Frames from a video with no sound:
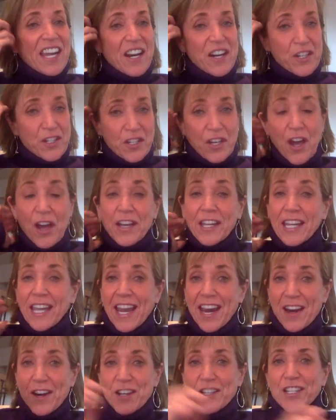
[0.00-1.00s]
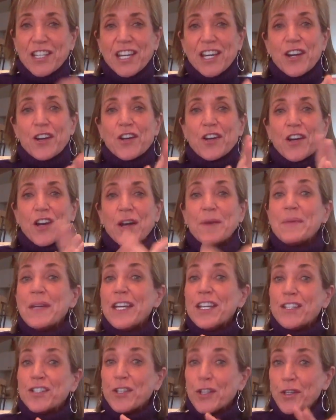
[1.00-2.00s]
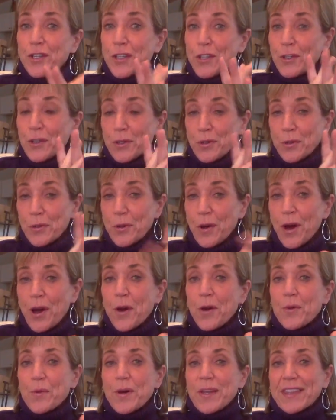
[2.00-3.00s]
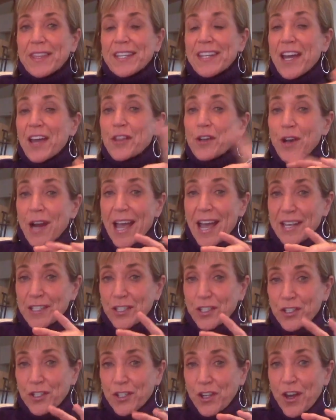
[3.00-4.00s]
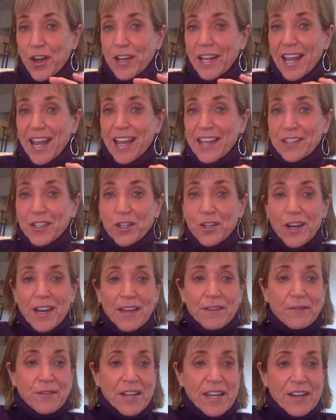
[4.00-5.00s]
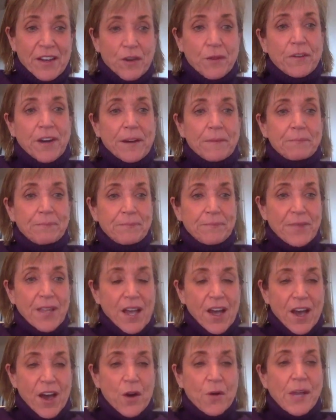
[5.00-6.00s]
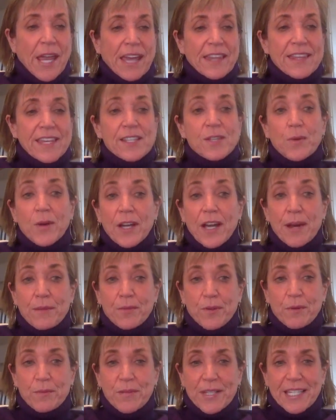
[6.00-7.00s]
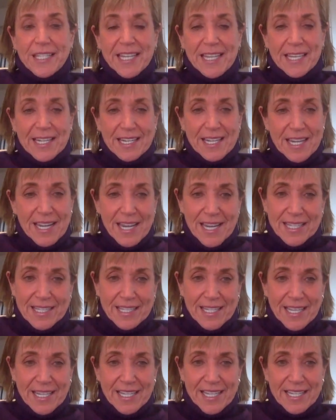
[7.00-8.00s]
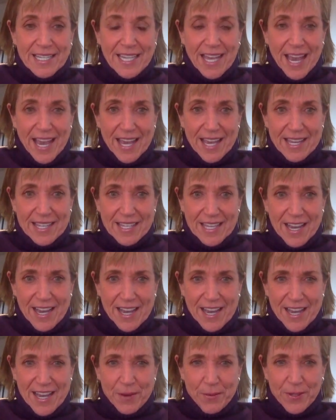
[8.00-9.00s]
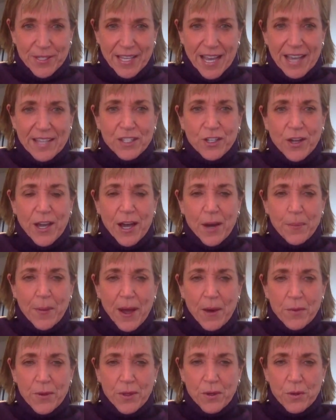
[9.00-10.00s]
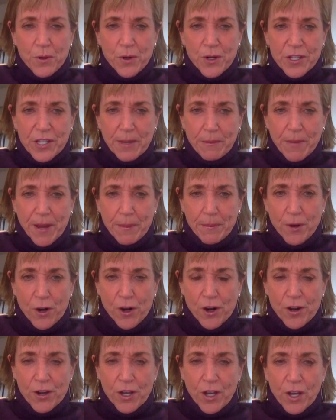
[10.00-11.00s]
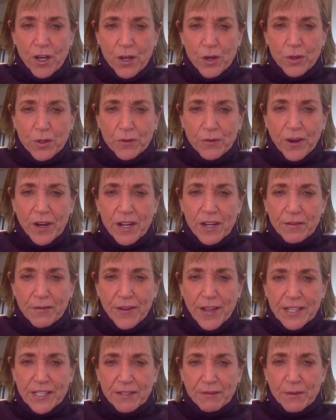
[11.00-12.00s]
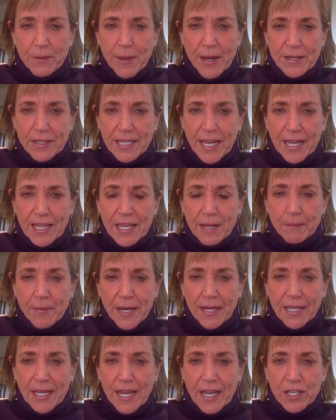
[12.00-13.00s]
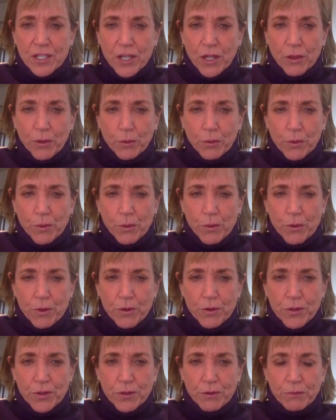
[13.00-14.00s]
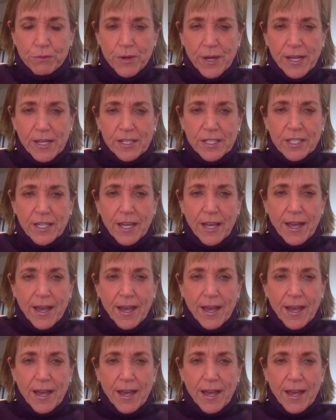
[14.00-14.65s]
Shawna Karrasch here, coming to you with another Ask Shawna answer at Via Nova. Okay, this one comes from Cyndi, and Cyndi says, I was asked to help out with a horse at my barn who is very defensive about taking medication through an oral syringe.